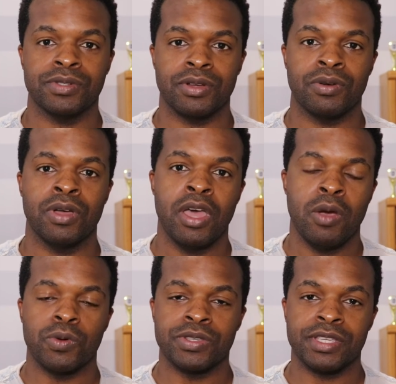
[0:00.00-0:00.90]
So
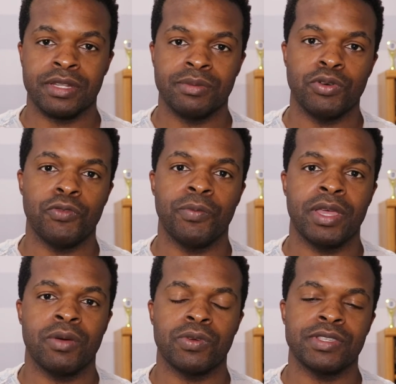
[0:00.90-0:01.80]
we're seeing the
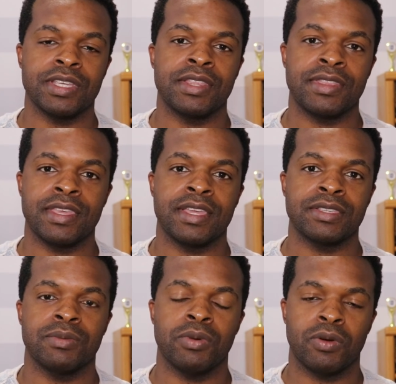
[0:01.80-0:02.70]
movement, we're seeing
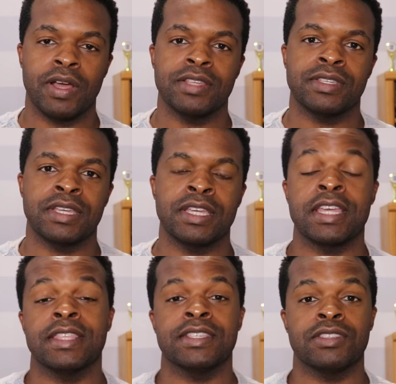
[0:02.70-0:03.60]
things are progressing,
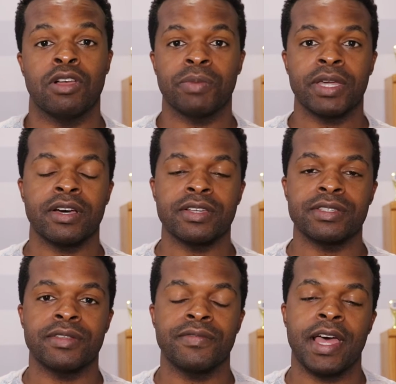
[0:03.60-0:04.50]
and this is all because
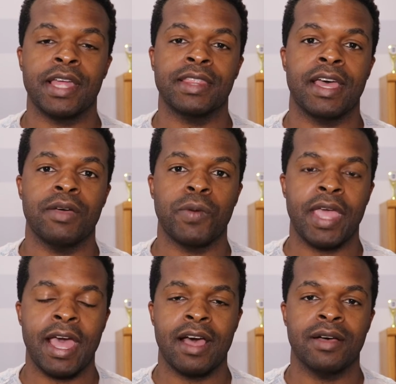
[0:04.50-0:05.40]
of the fact that we
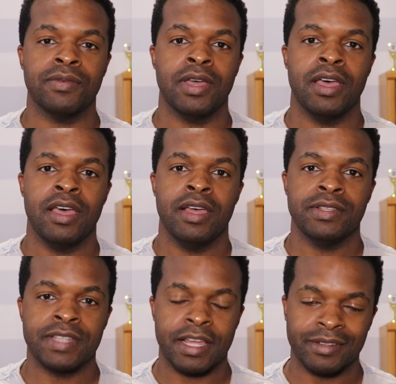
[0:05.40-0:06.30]
have
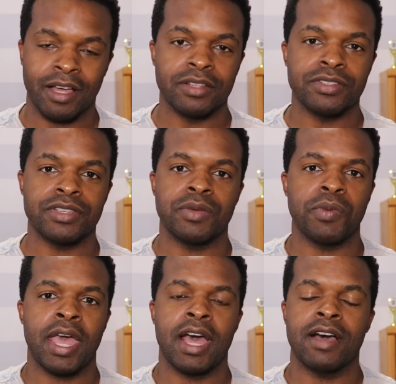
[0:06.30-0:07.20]
technology,
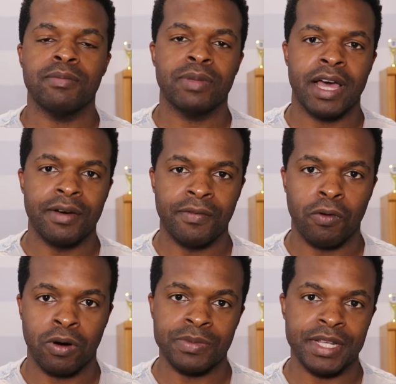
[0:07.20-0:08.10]
we have
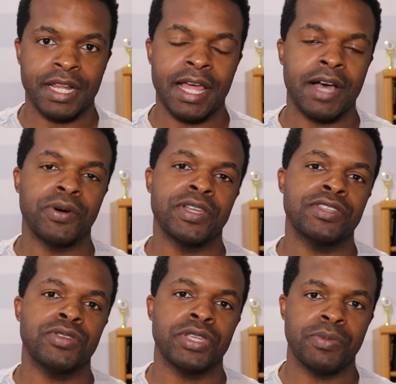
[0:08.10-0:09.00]
platforms that allow
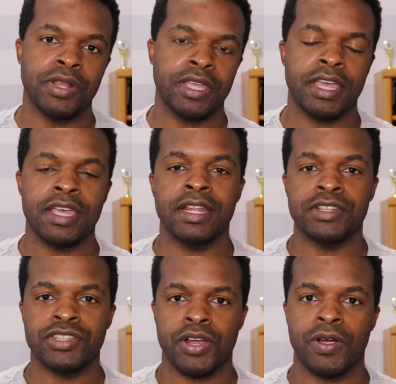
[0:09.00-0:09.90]
us to communicate
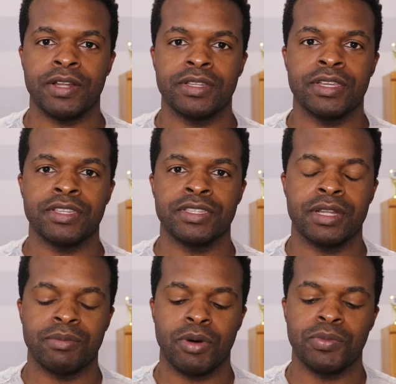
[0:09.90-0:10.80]
and share ideas
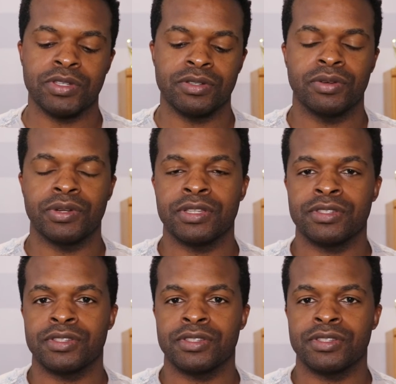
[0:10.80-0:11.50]
in a moment's notice.